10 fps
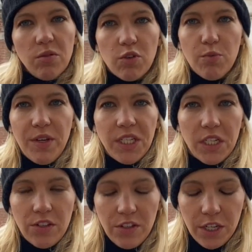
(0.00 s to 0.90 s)
Which are
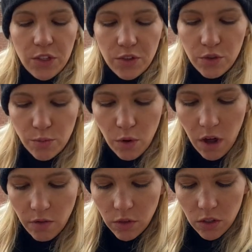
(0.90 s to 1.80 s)
basically like stroop
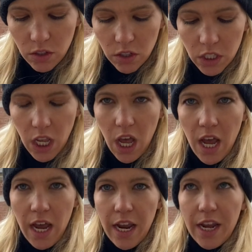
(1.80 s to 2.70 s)
waffles.
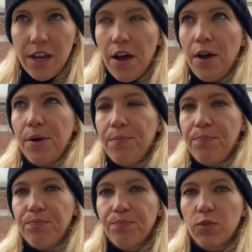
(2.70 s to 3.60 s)
I um,
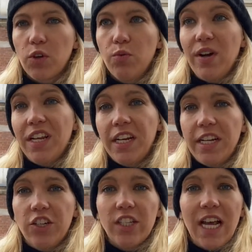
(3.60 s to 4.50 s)
went in
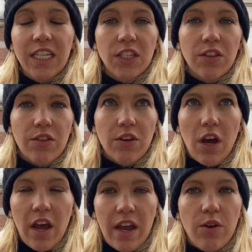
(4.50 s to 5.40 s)
and just asked the
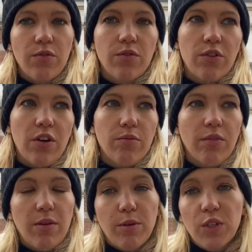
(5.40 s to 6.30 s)
guy for the
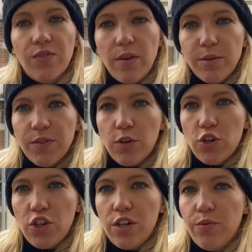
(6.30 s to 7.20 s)
most famous
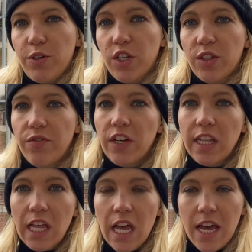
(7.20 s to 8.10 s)
version, which is the
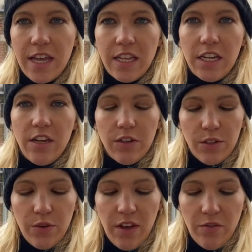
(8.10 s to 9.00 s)
vanilla, and then he
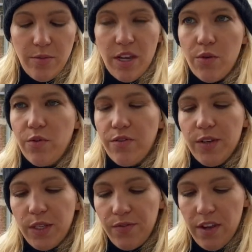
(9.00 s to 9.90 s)
also gave me one
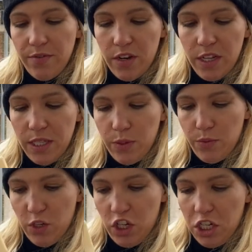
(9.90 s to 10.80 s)
of his favorites,
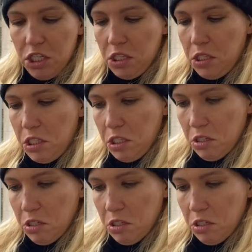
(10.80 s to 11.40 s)
which is